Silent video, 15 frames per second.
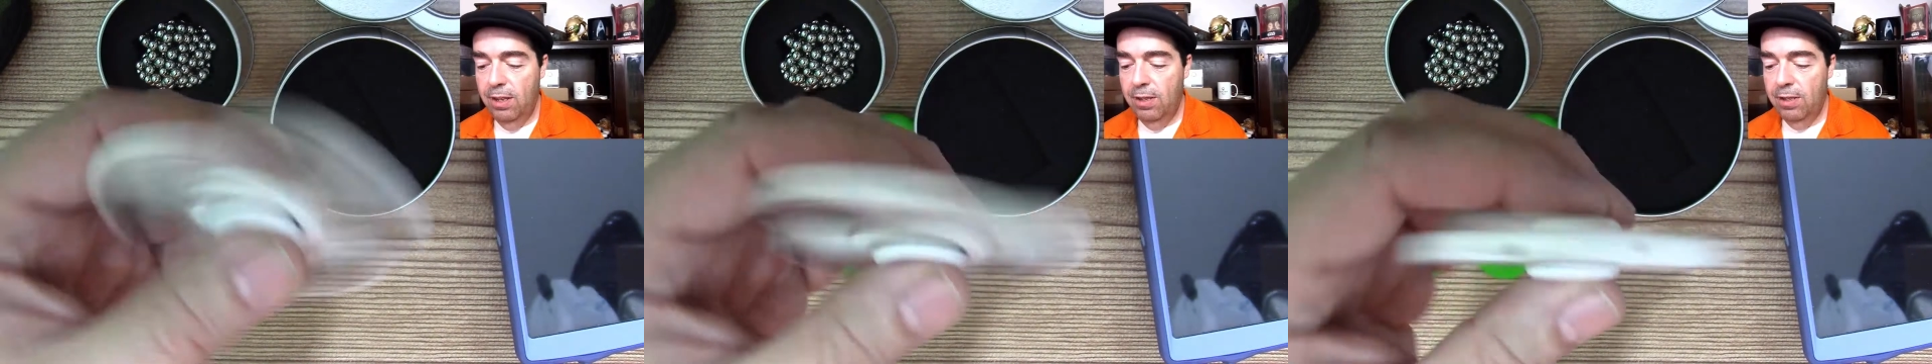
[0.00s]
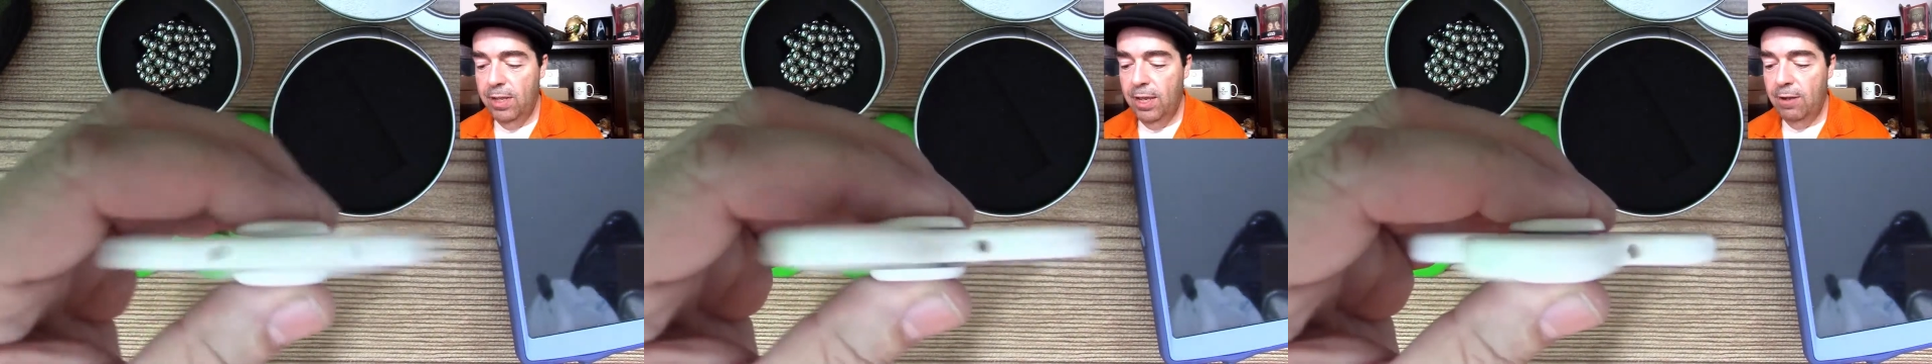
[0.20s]

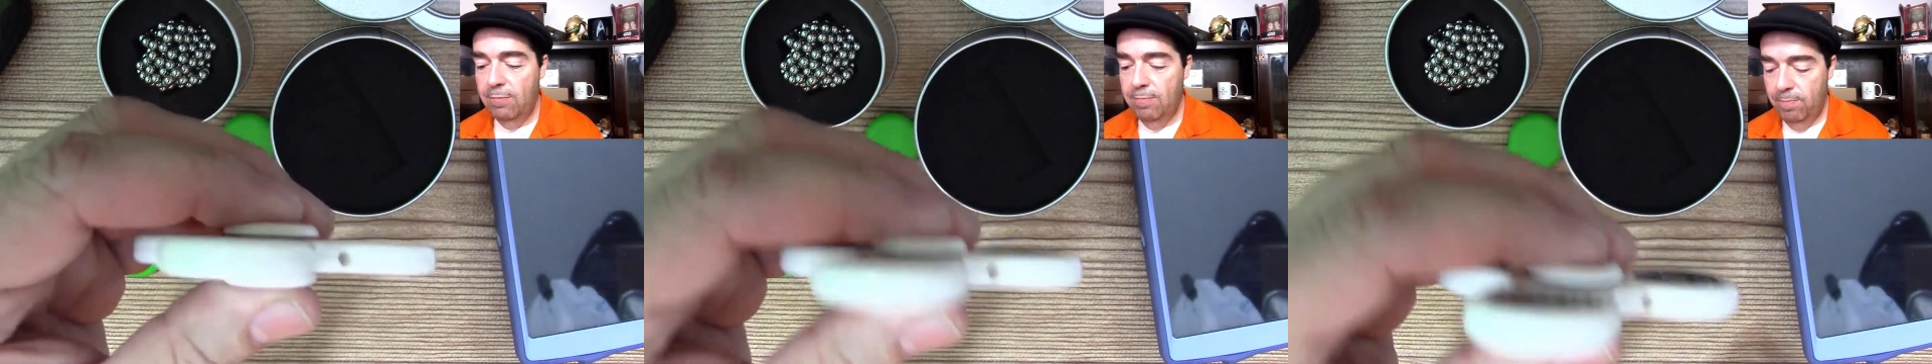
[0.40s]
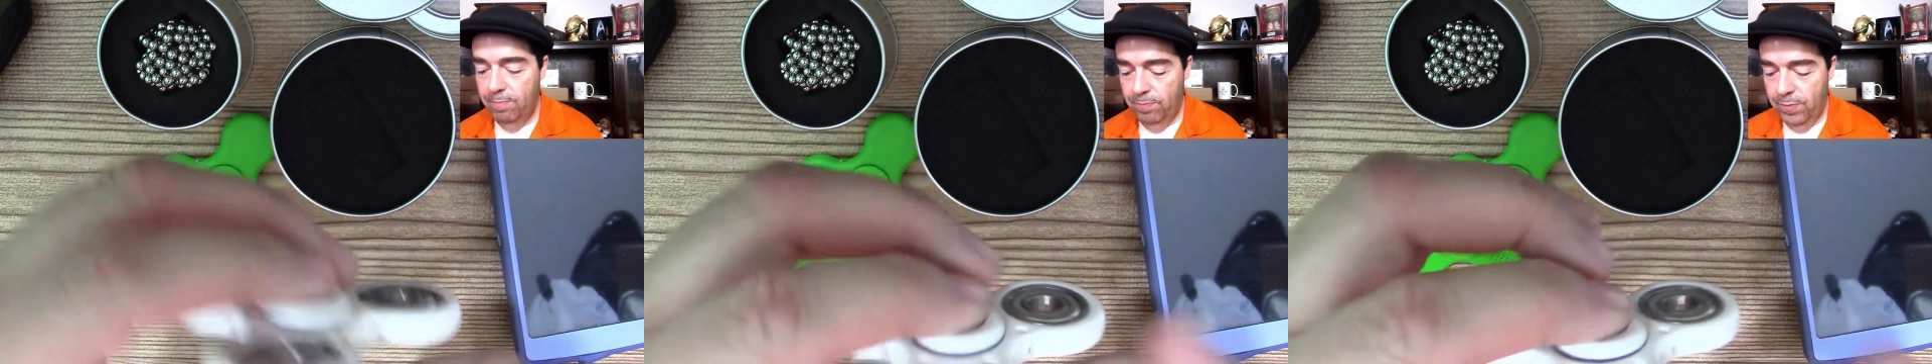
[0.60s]
Yeah,
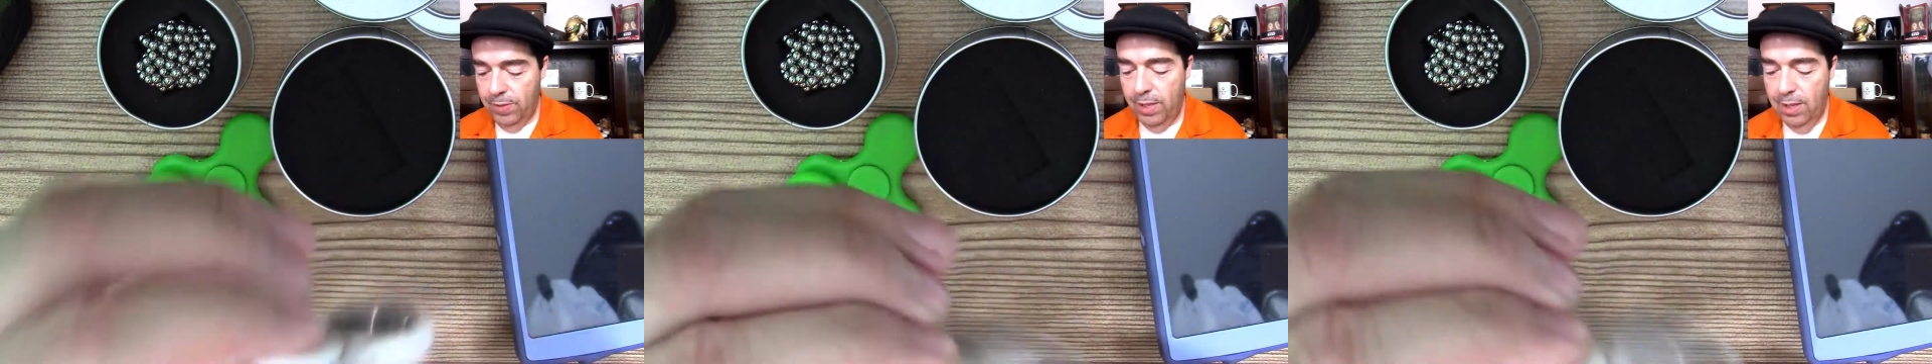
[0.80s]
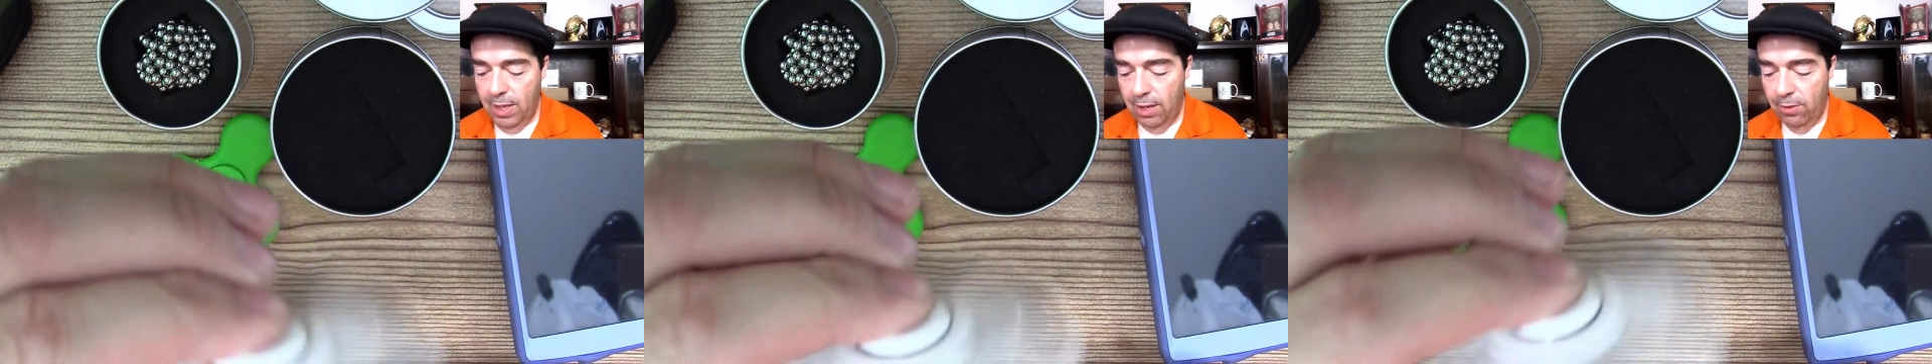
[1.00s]

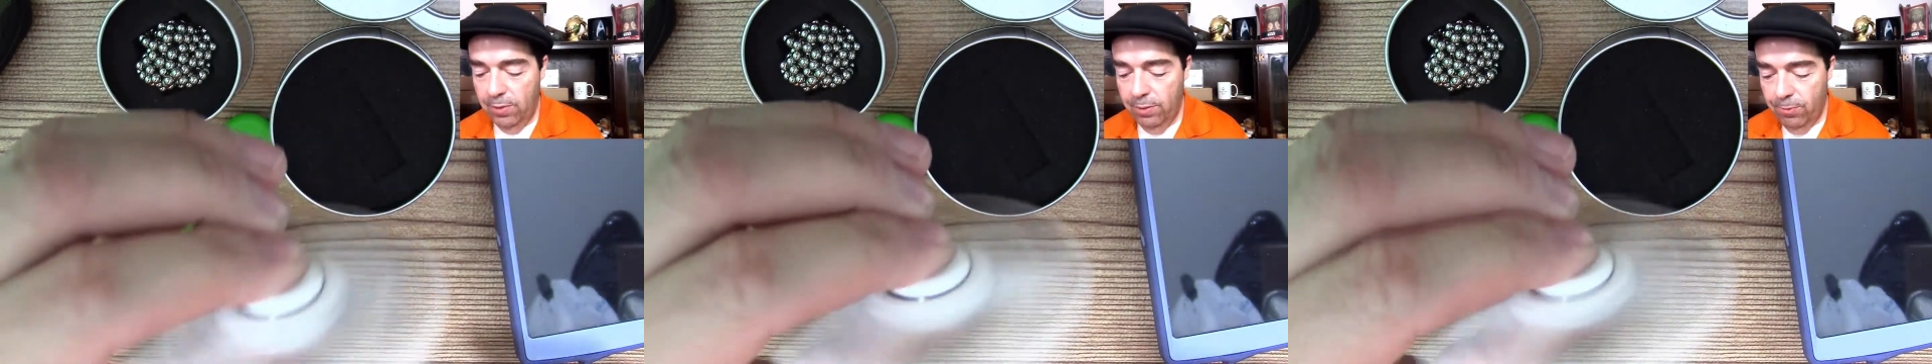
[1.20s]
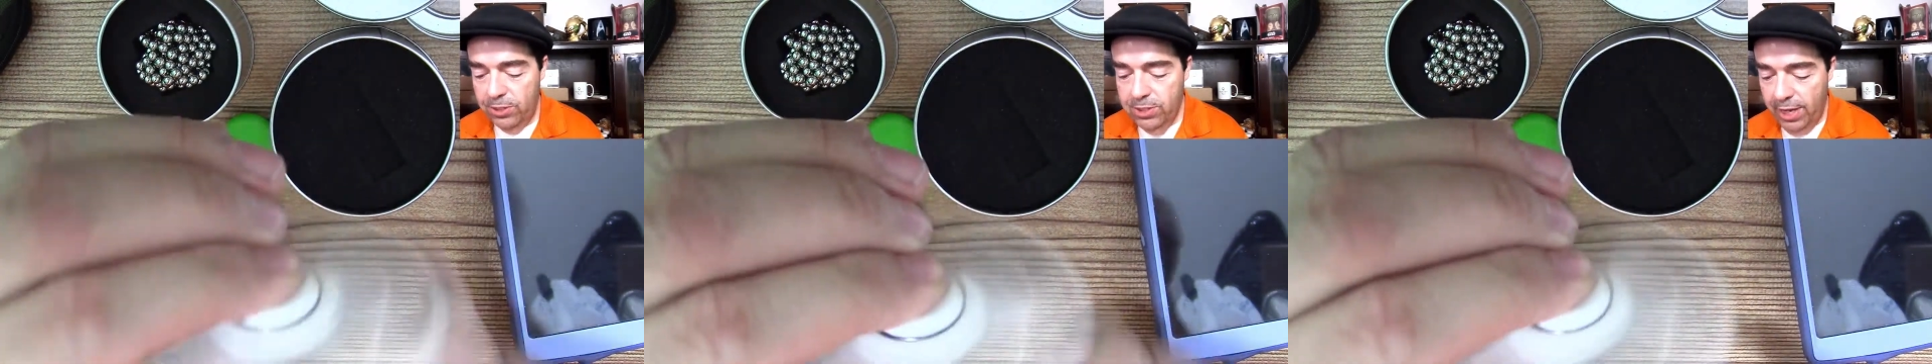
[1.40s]
I only
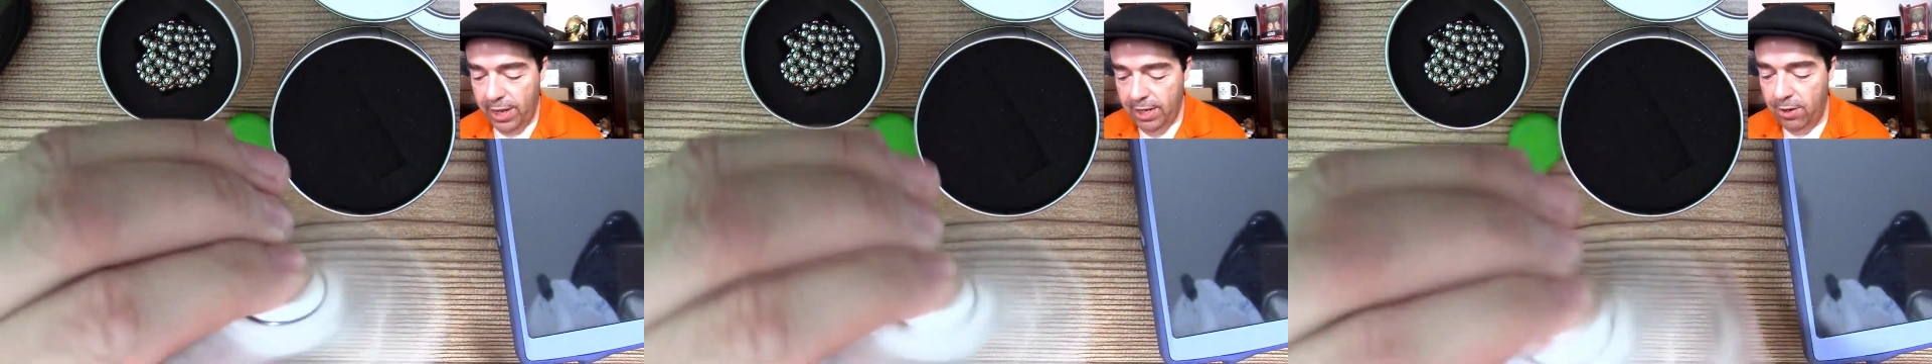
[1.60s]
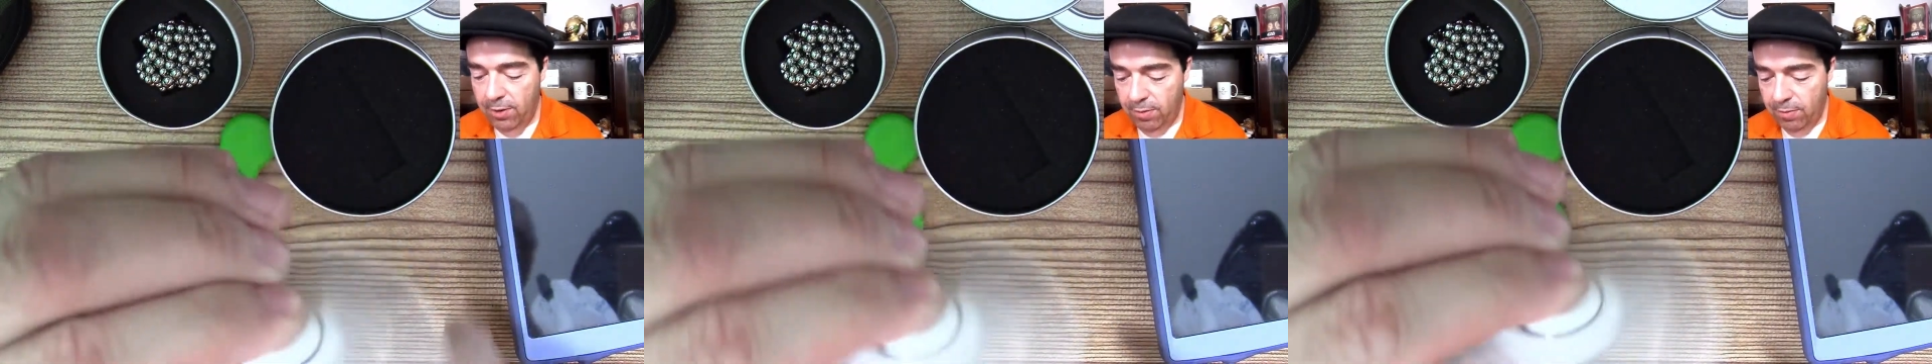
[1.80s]
wish I had